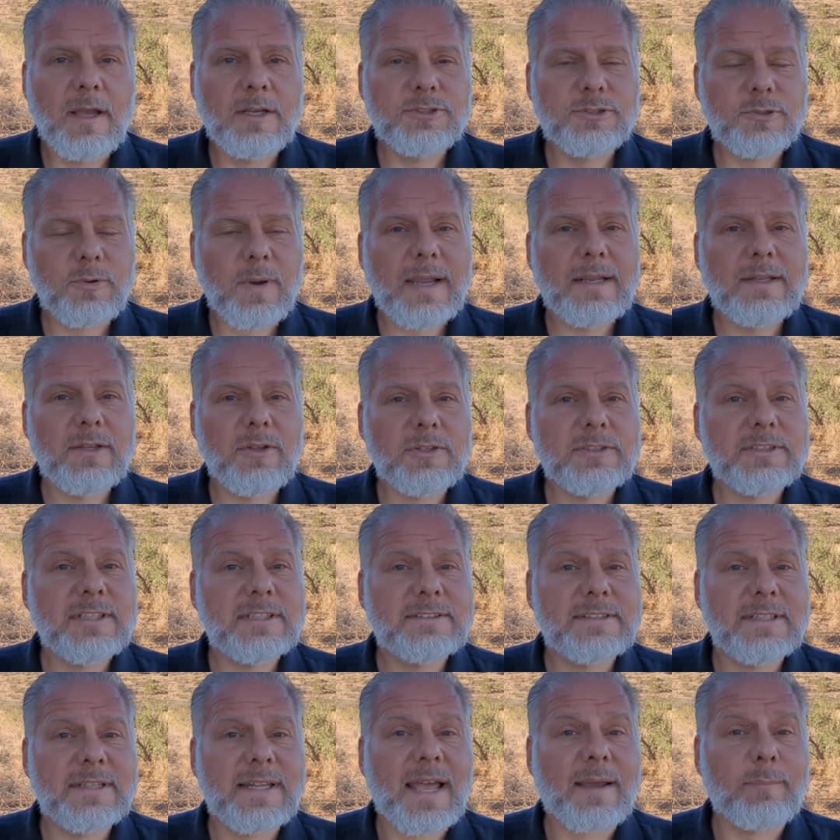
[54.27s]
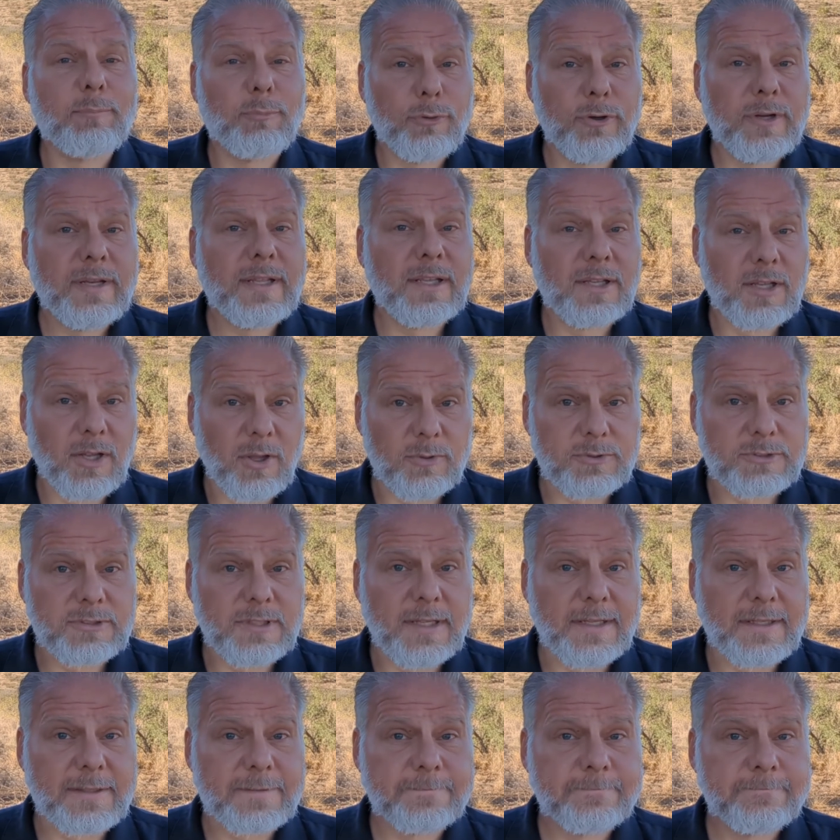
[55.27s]
So I looked into that pretty
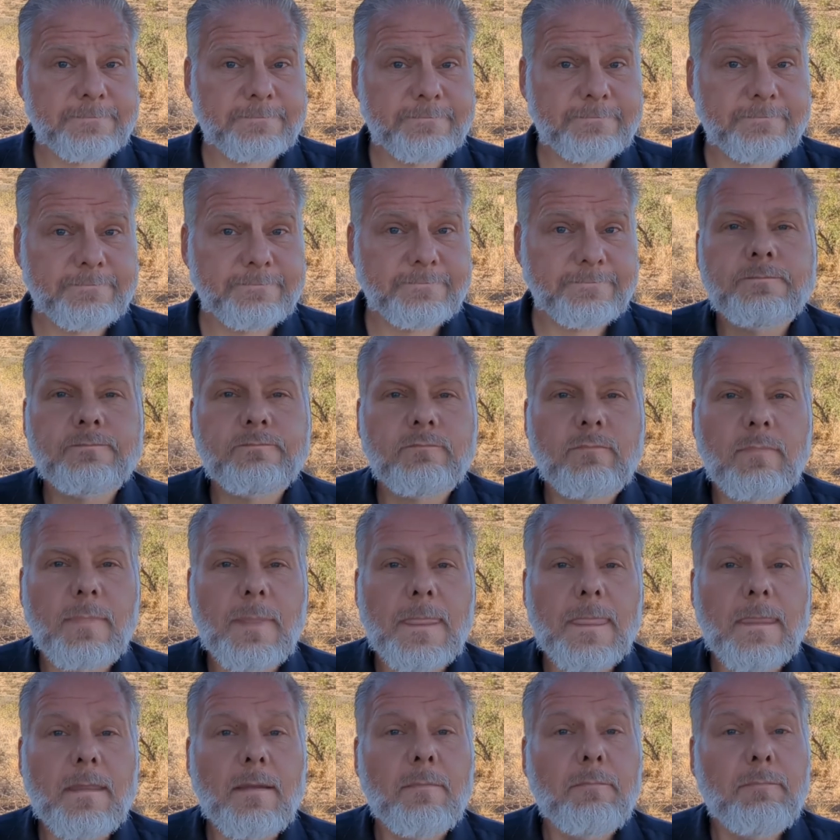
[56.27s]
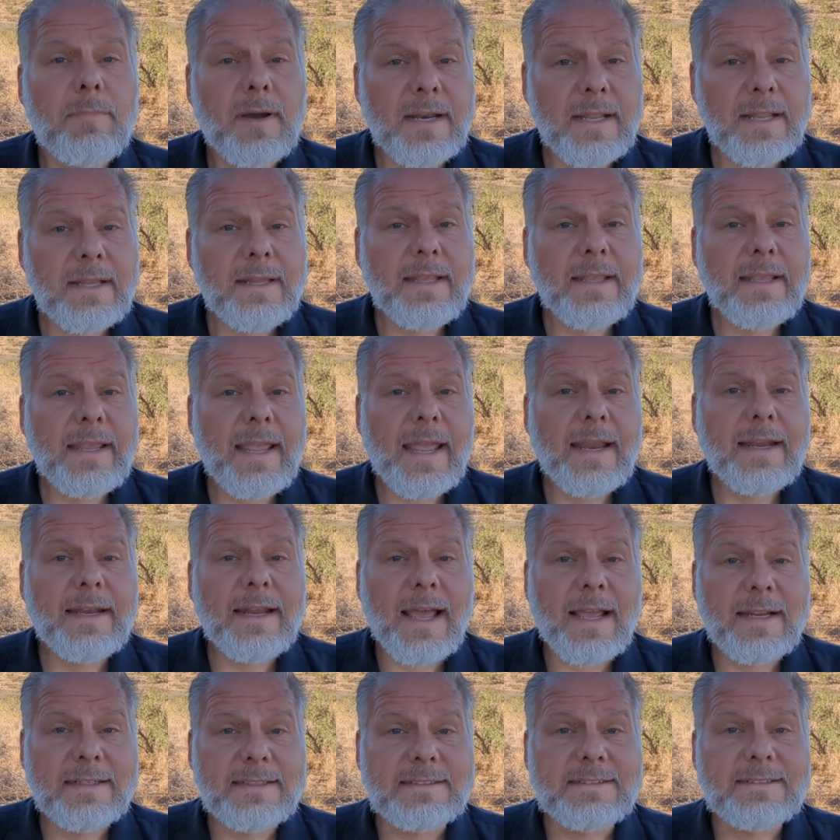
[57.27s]
closely. But in the end,
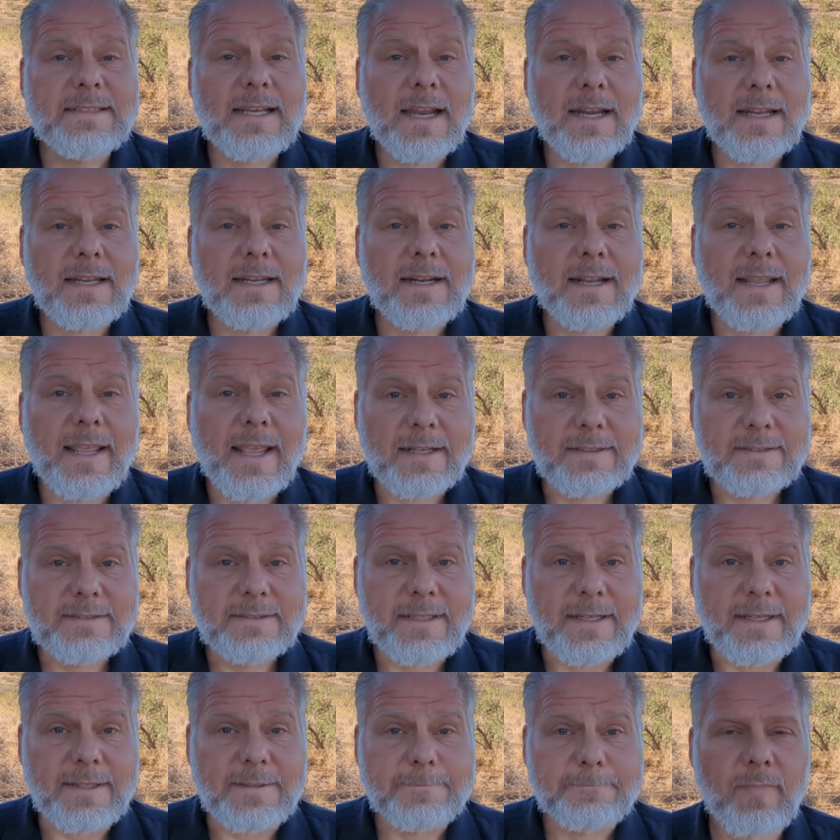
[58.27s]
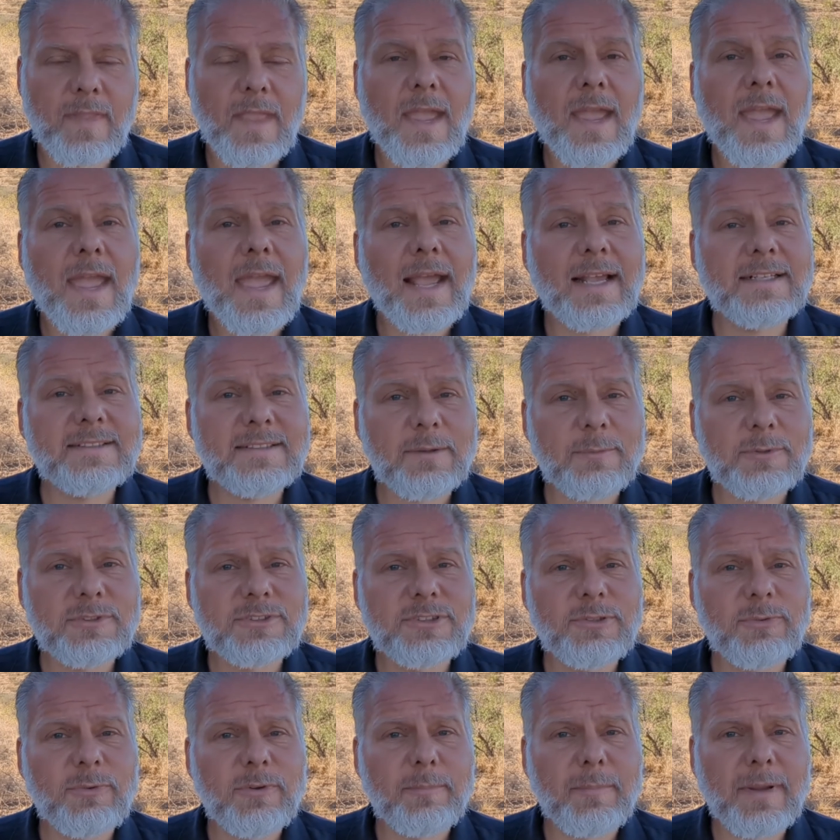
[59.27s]
I decided against it. As I
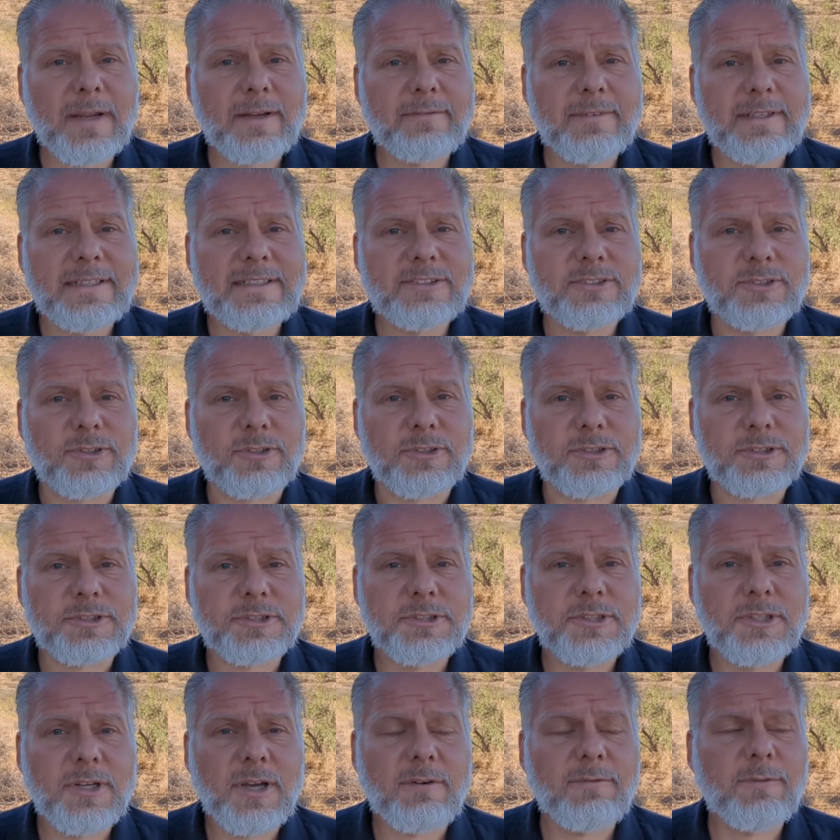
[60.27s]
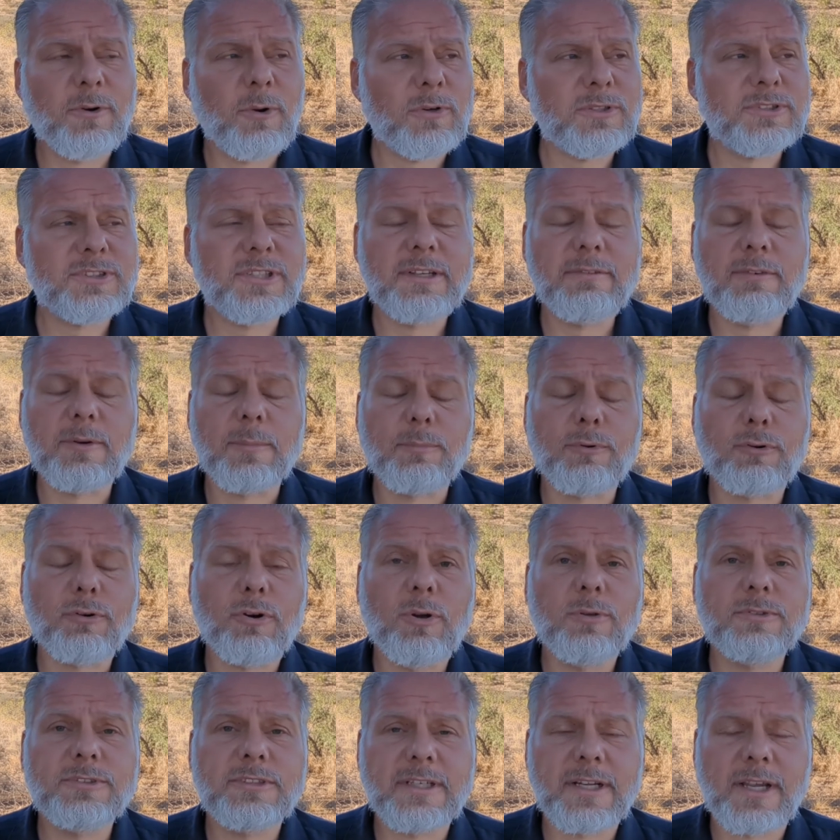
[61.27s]
was doing my research, of course, there were
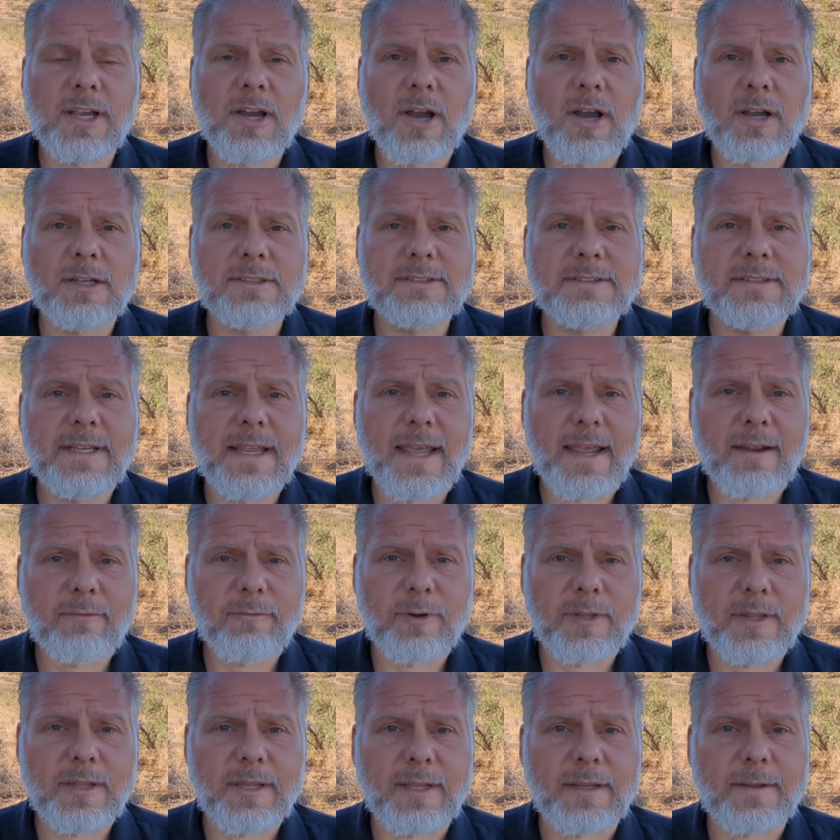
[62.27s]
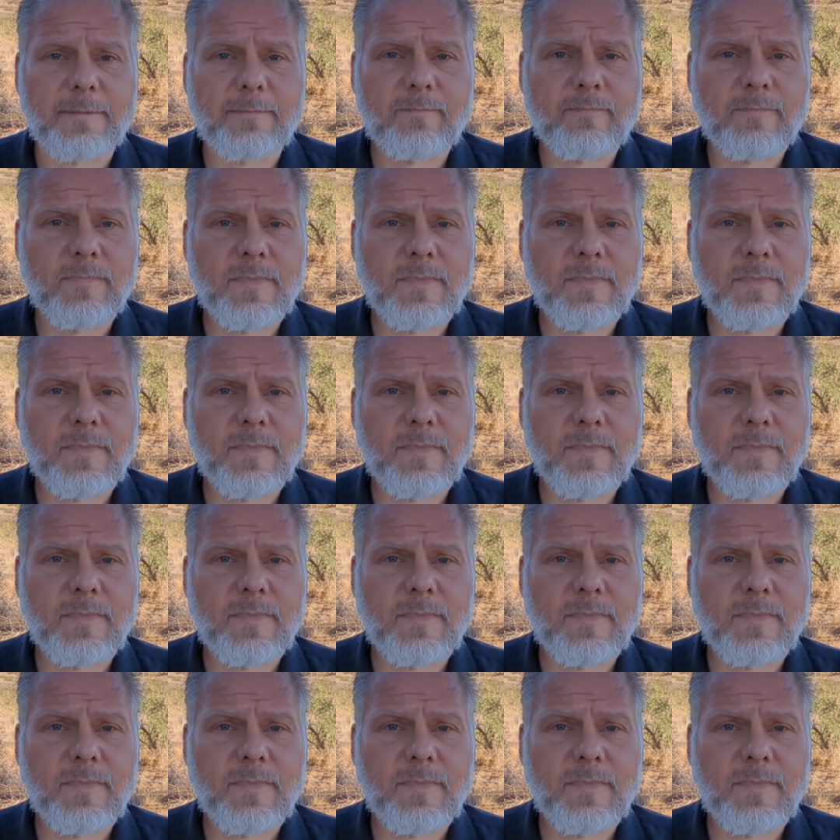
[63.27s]
pros and cons to everything,